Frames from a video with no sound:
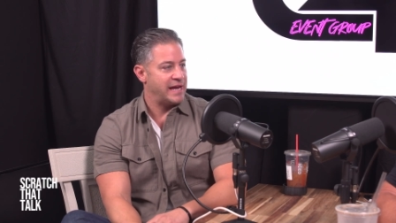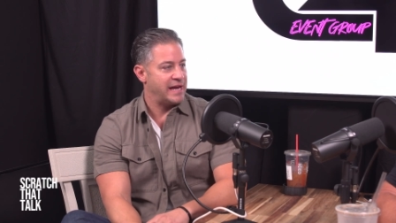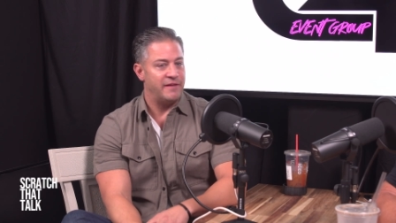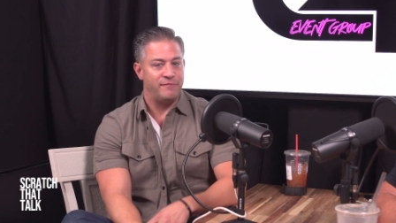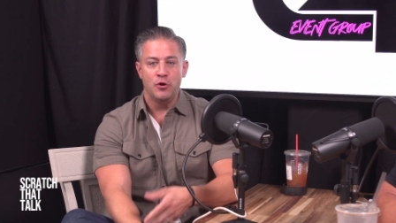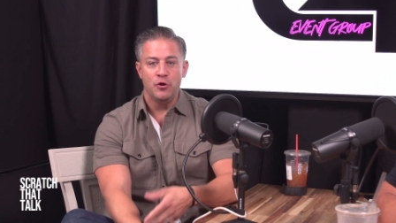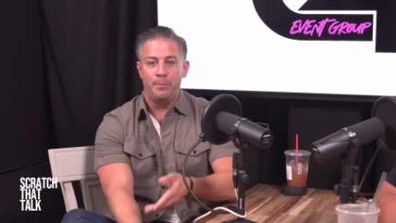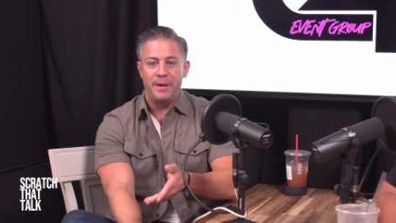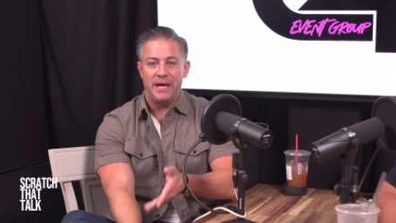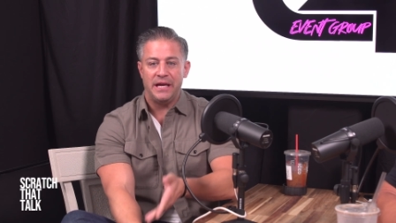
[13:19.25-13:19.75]
If
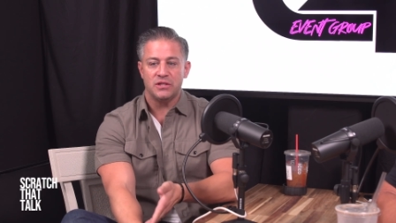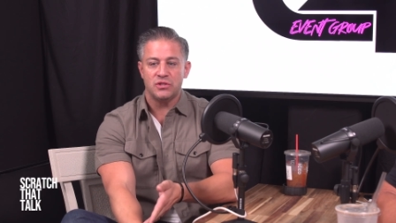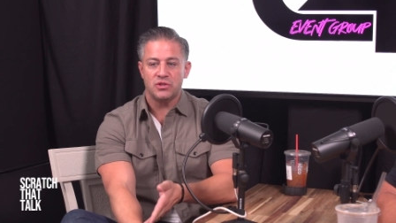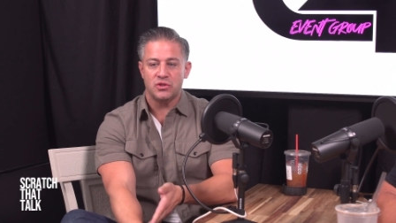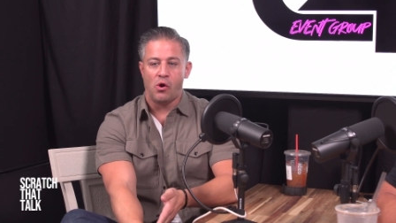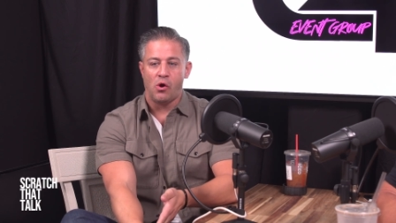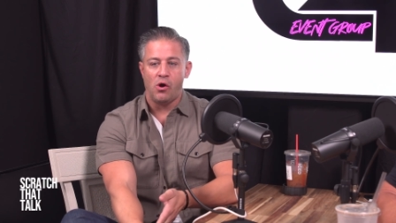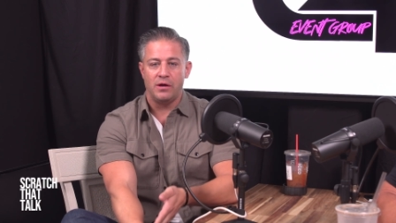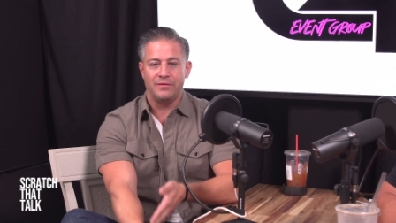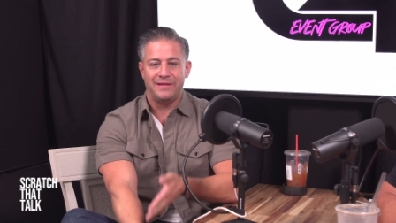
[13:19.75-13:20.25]
you pick a
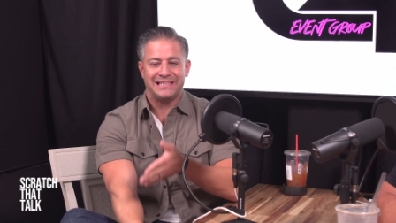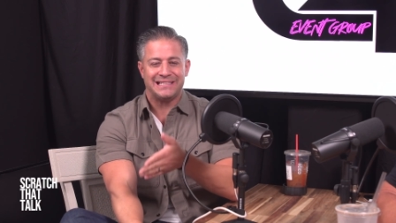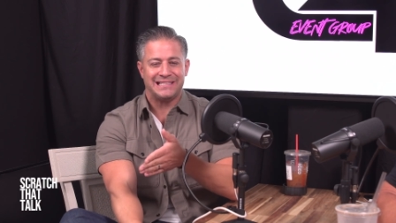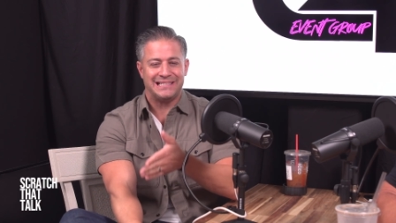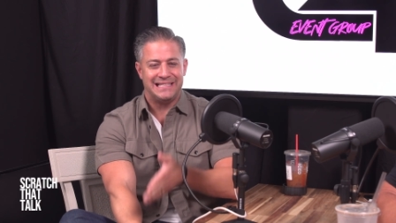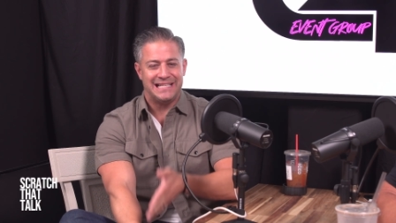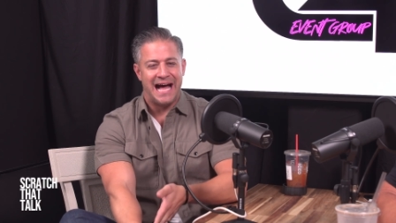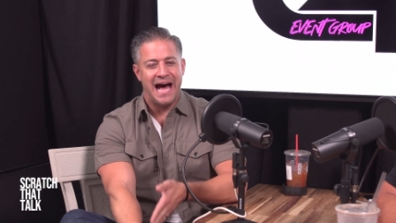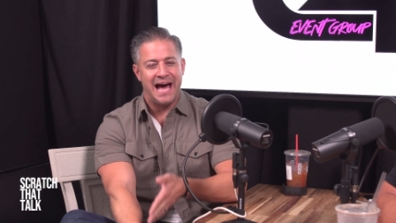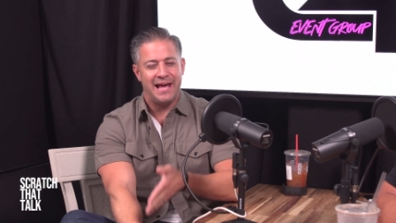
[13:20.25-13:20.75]
song that's
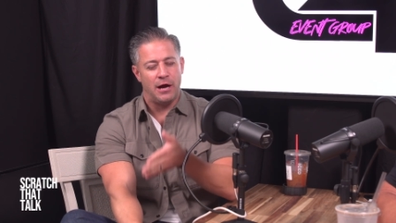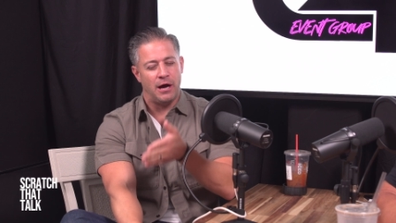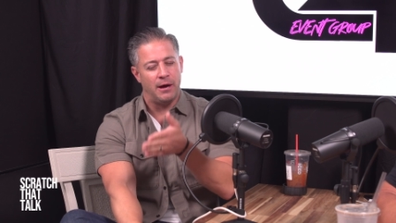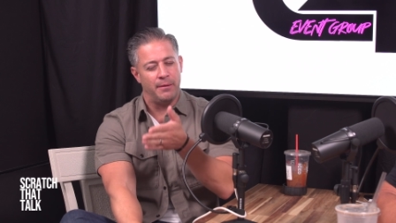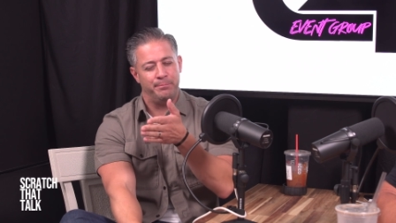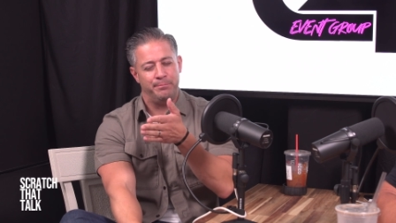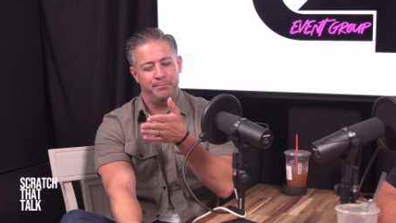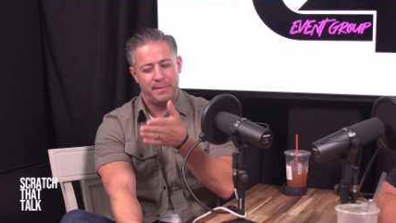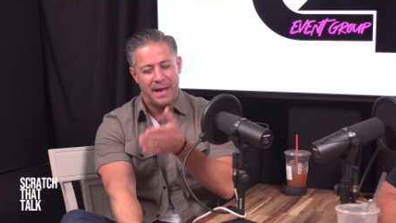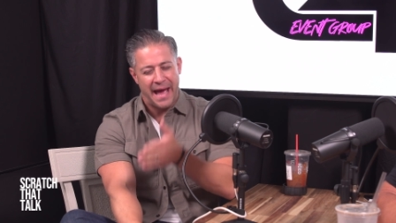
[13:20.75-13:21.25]
not
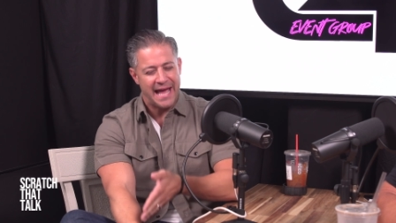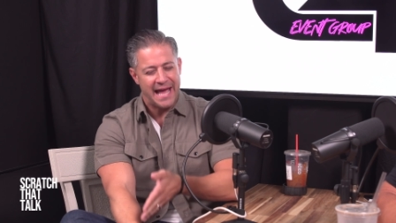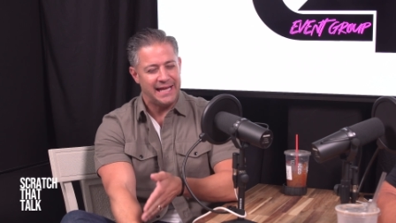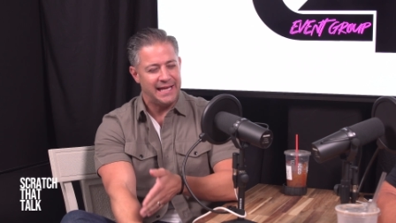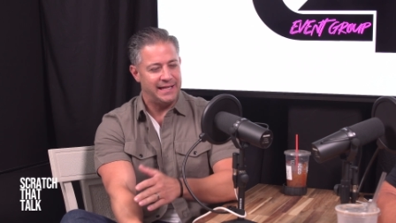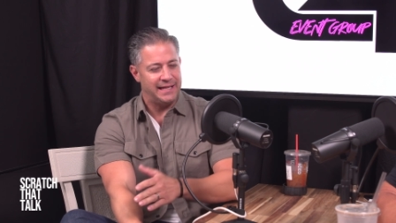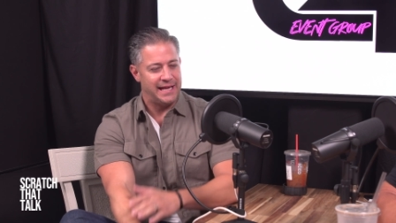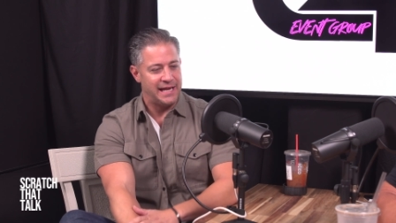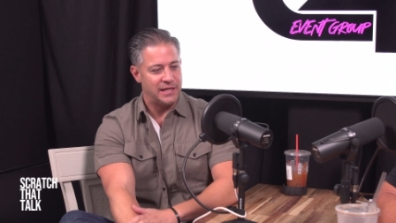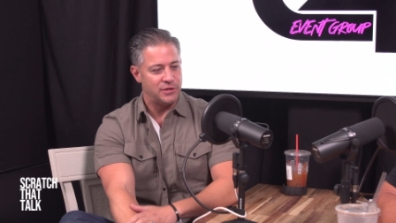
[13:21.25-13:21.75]
a
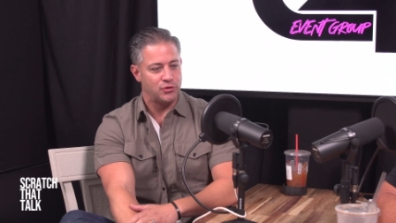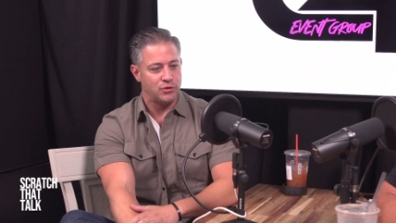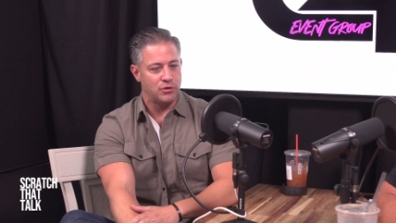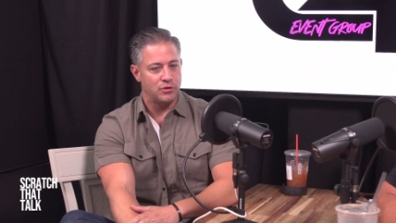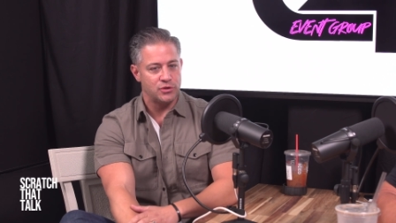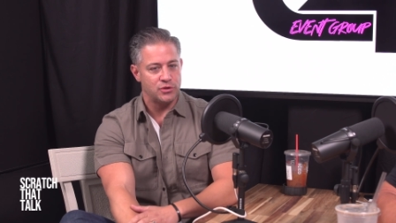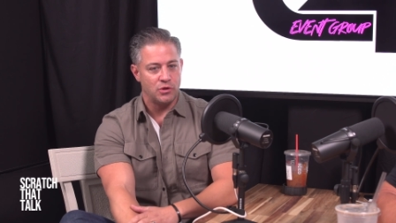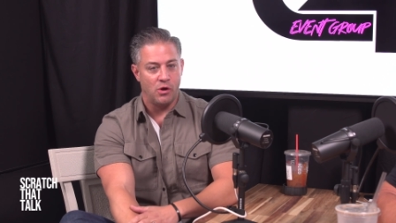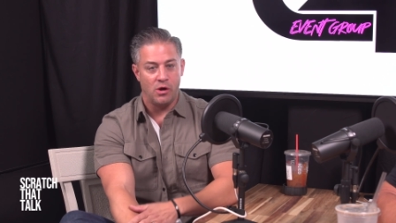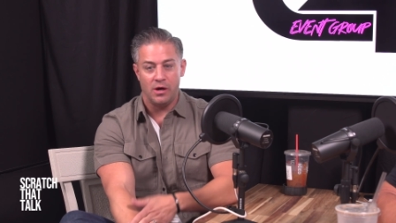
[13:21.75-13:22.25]
banging intro
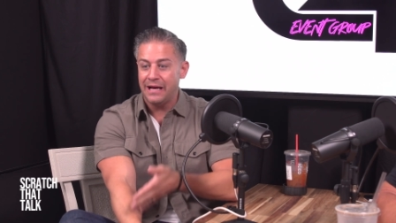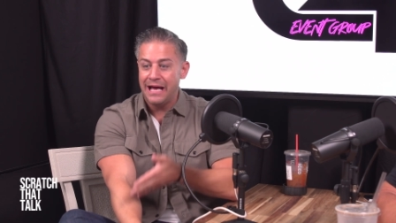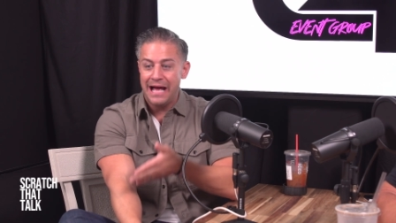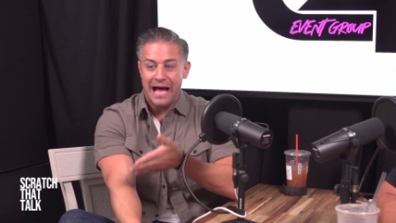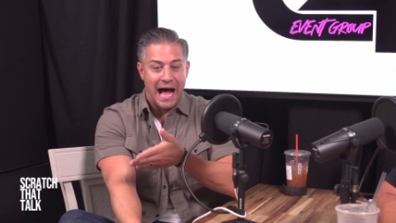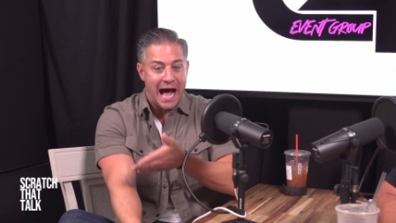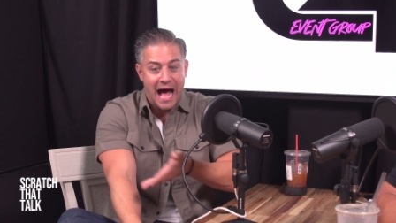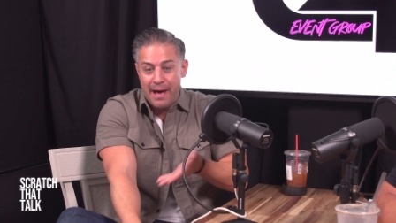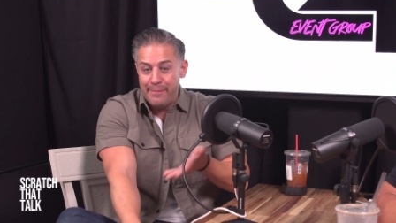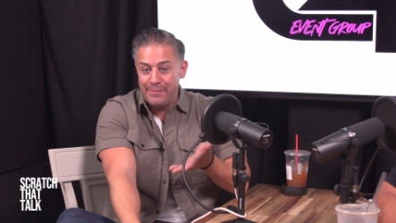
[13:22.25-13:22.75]
song,
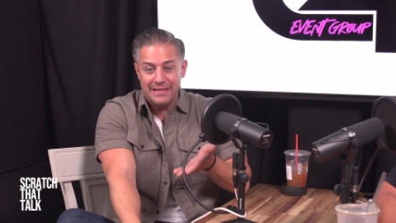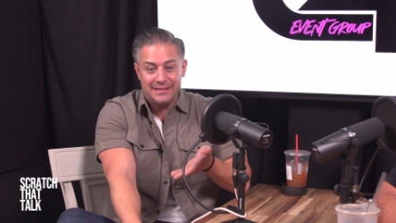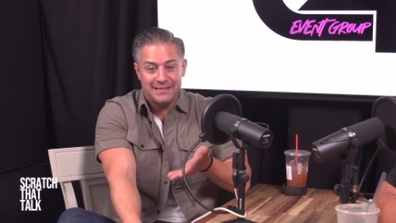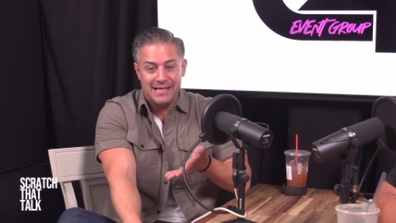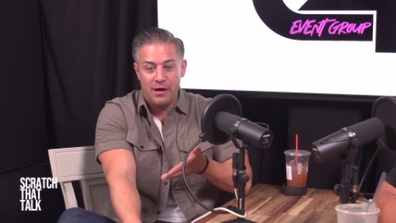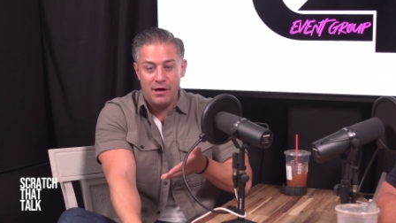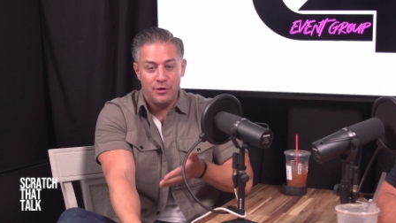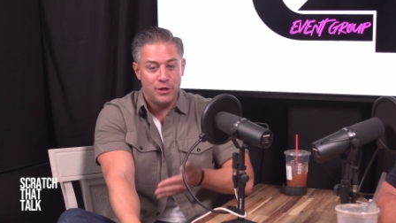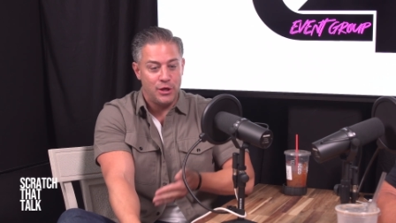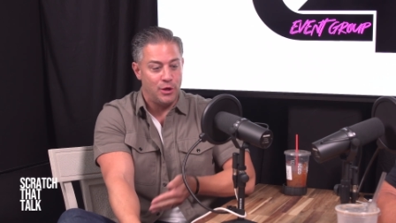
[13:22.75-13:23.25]
I'm gonna
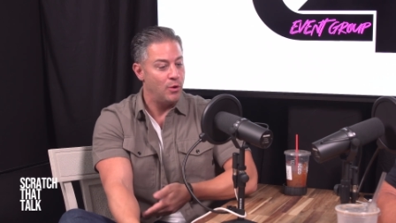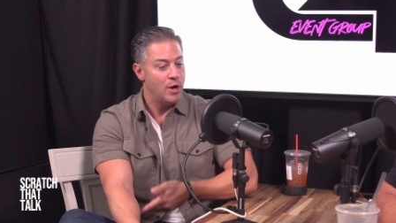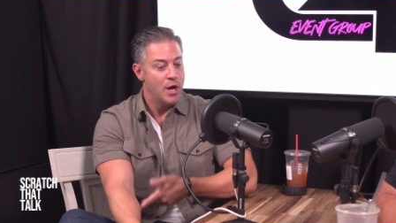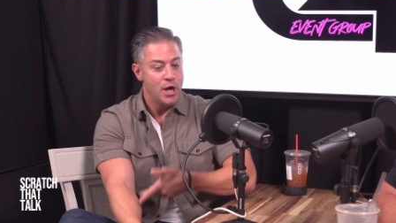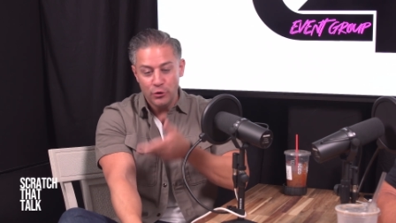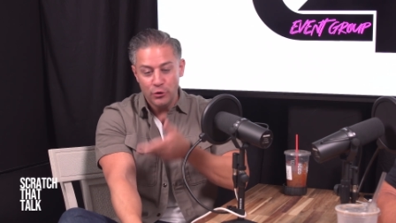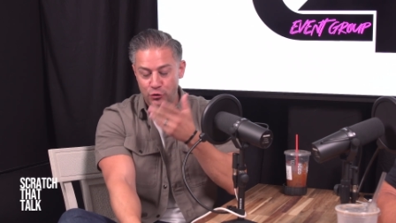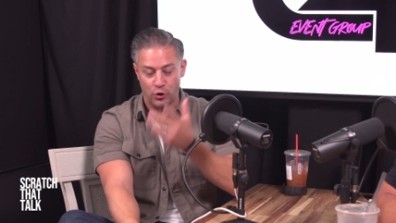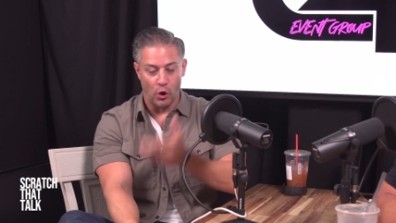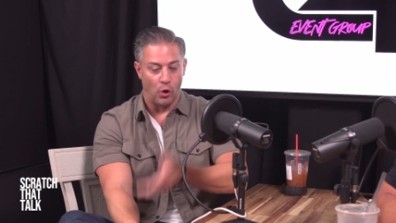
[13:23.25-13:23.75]
tell you,
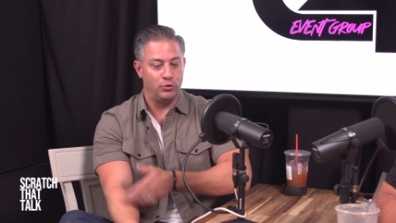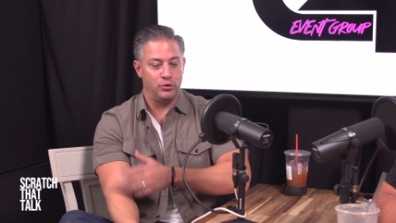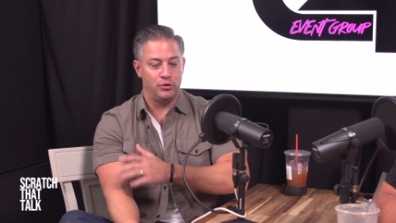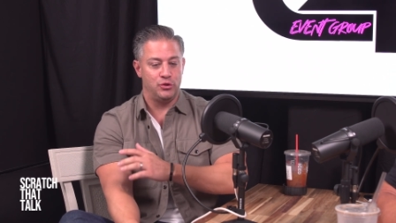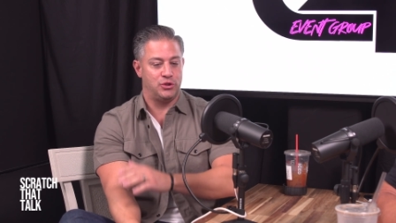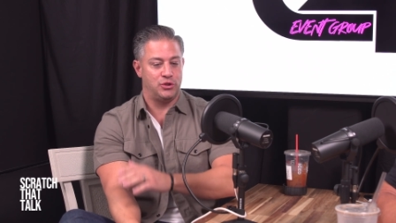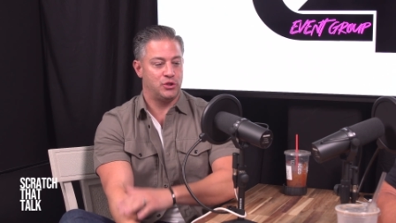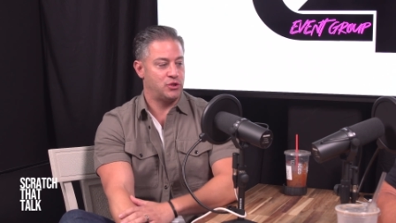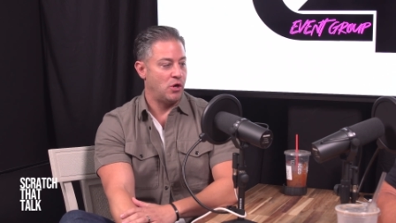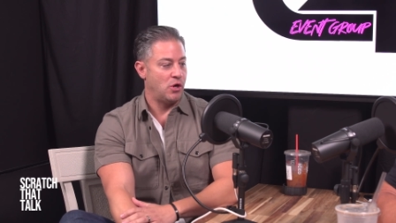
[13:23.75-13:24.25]
don't use
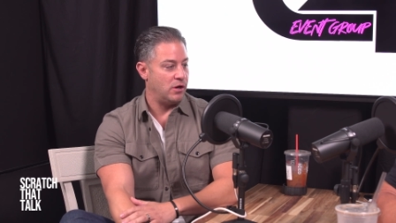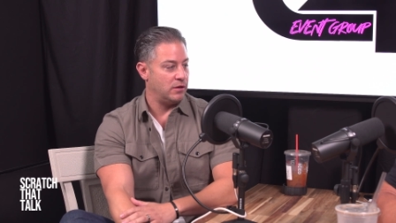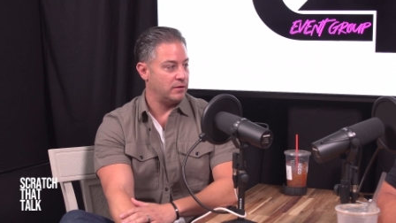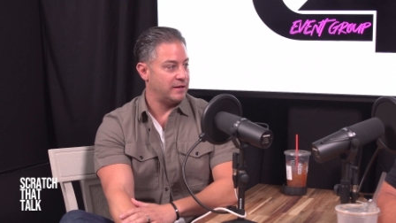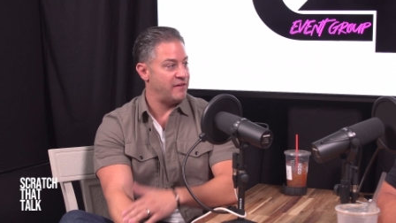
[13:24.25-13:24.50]
the song.